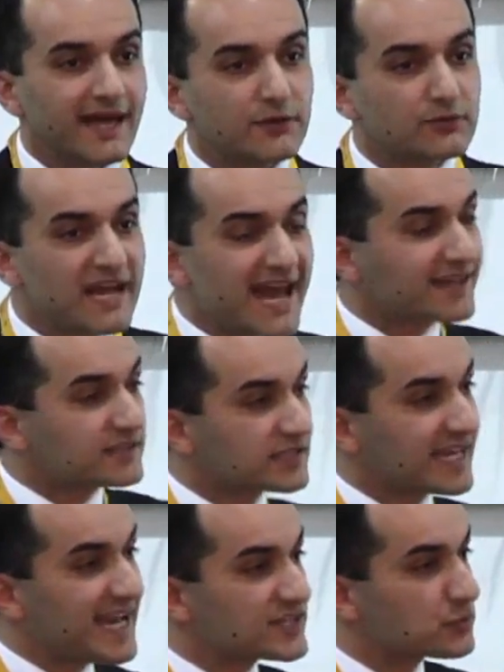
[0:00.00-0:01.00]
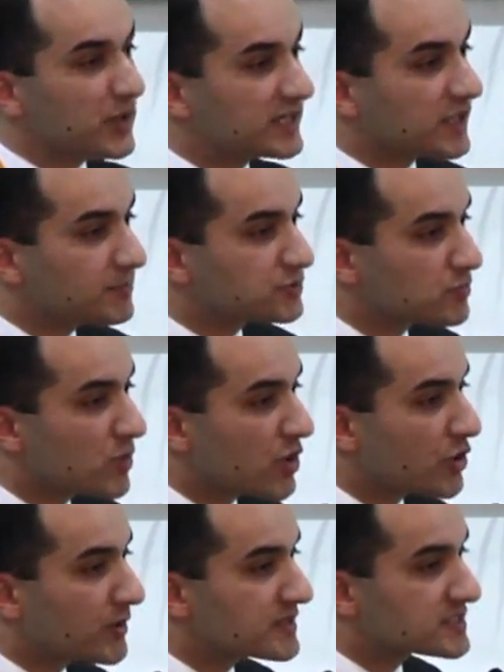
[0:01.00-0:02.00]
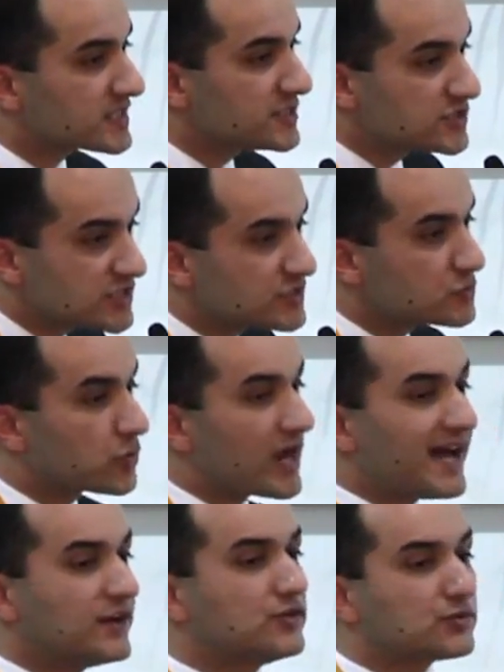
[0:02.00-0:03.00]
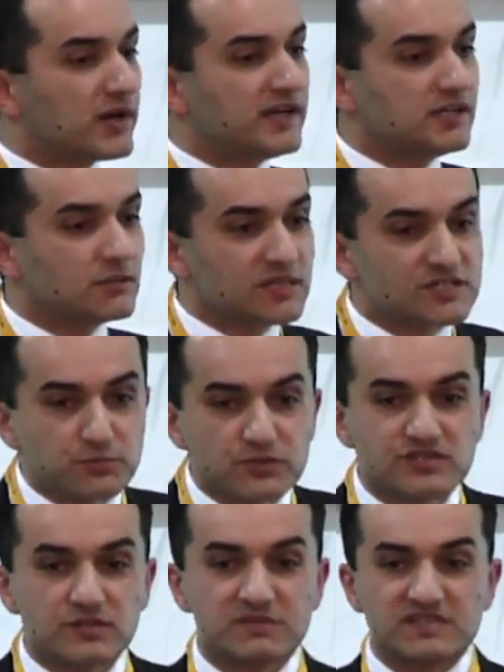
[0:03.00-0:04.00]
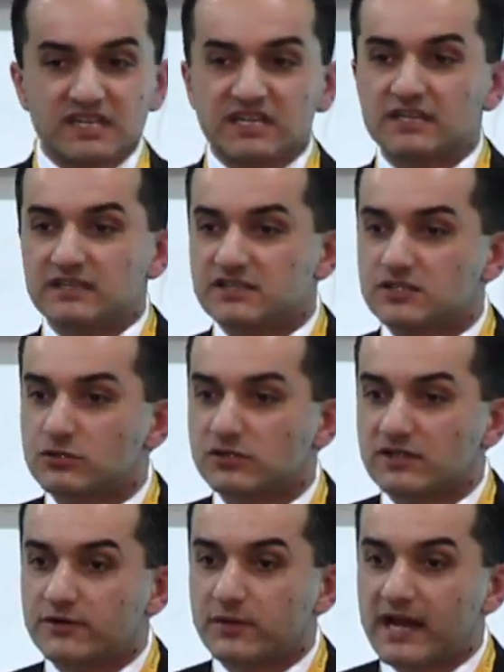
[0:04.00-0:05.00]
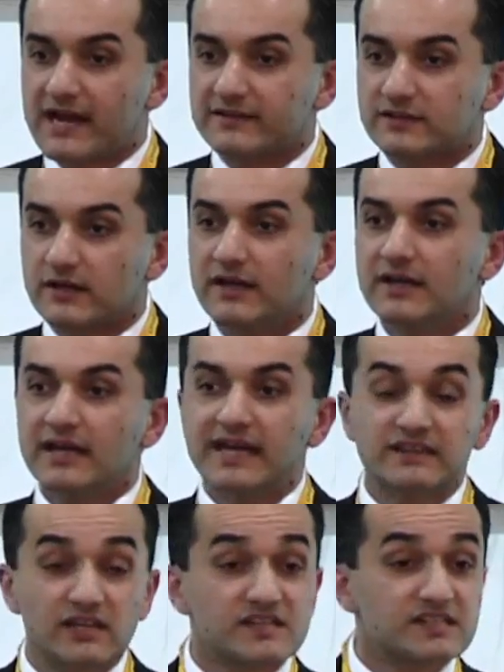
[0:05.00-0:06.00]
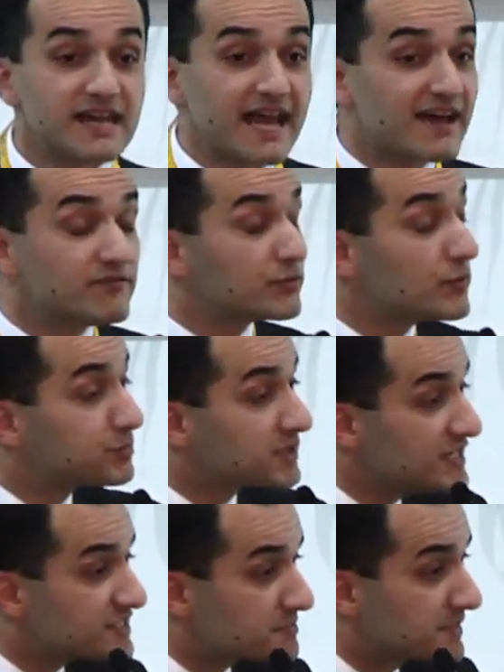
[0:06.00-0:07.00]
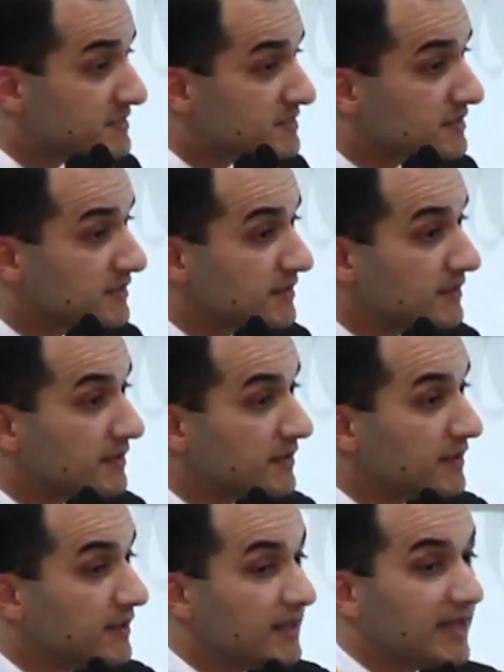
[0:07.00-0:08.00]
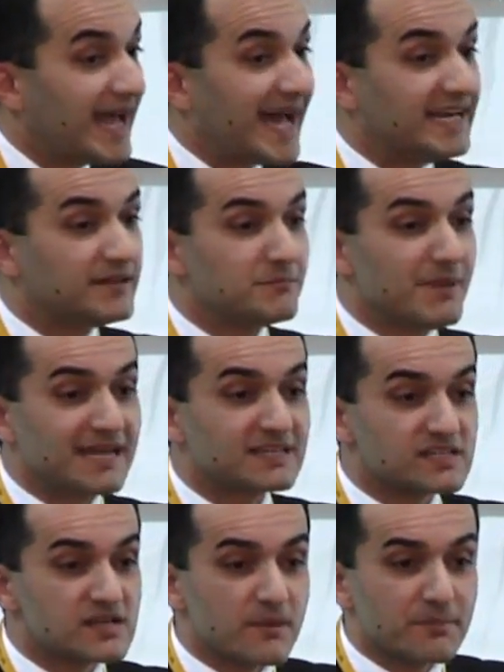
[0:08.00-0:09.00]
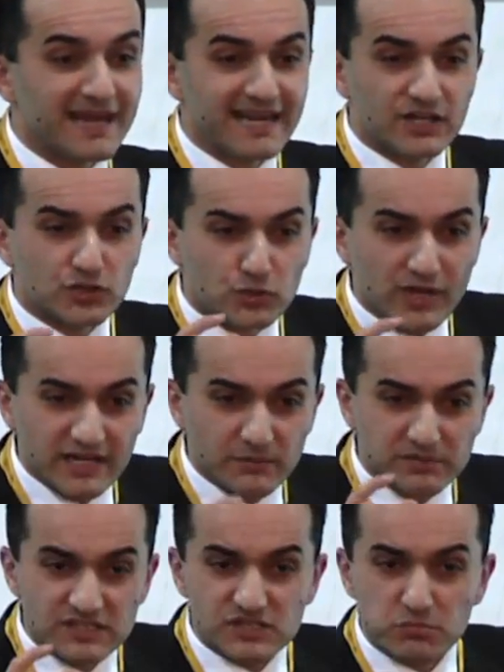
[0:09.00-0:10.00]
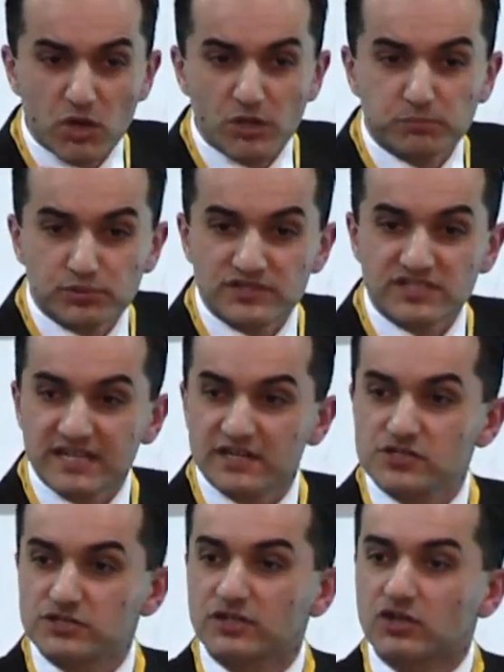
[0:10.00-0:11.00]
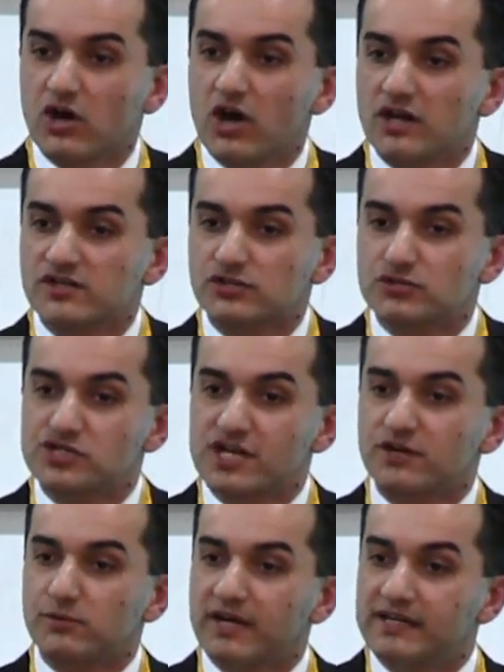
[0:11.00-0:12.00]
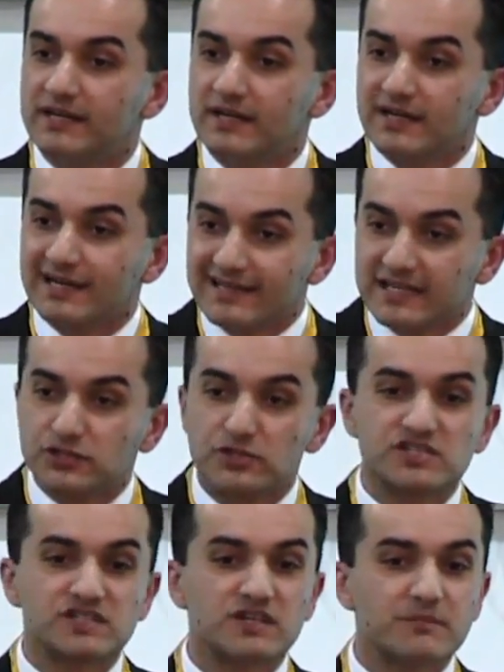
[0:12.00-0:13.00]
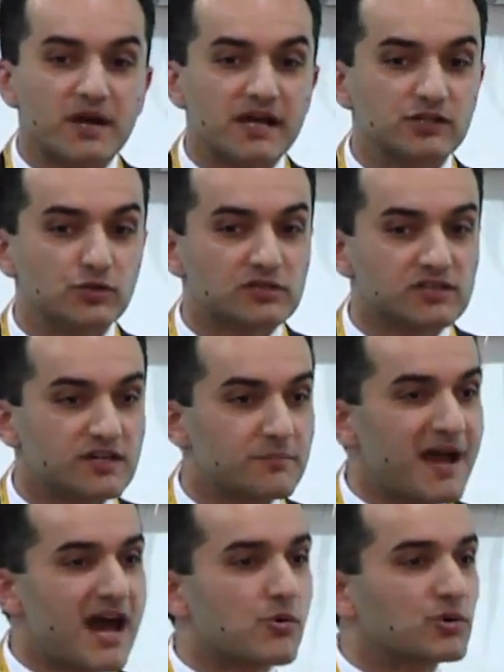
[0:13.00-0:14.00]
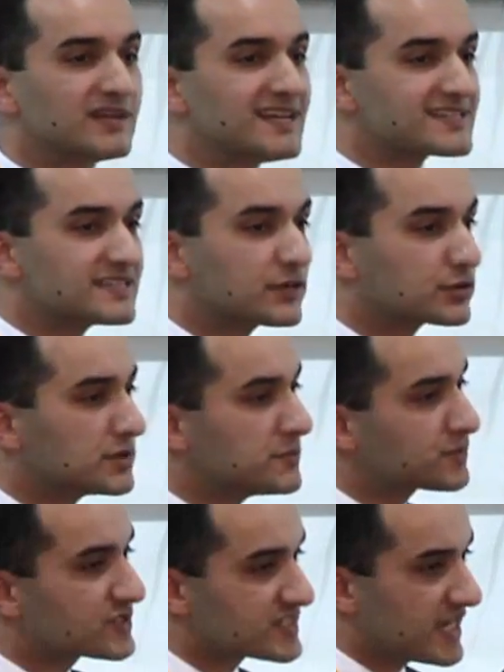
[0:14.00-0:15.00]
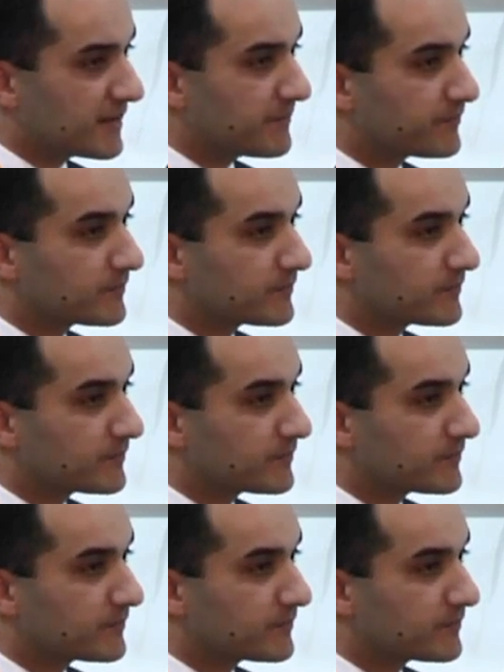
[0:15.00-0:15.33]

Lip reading: A reactor can't wake up tomorrow and say, geez, we're out of uranium, let's put some zinc in this nuclear reactor. It doesn't have a replacement. And it makes up an incredibly small percentage of the cost to generate electricity by nuclear power, less than 3%.